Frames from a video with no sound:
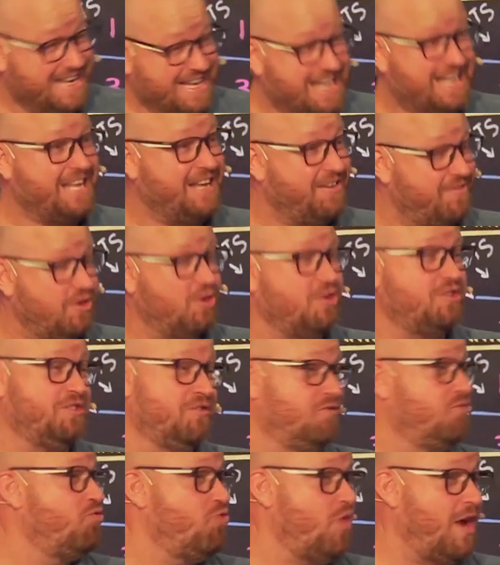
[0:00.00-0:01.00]
give lots of
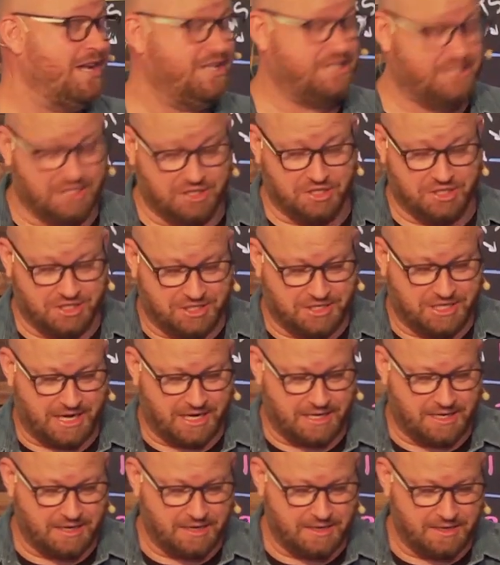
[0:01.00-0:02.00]
grace instead.
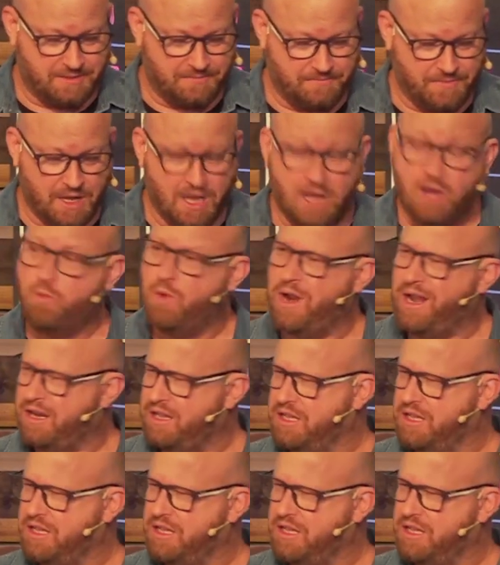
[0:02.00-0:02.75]
Where do the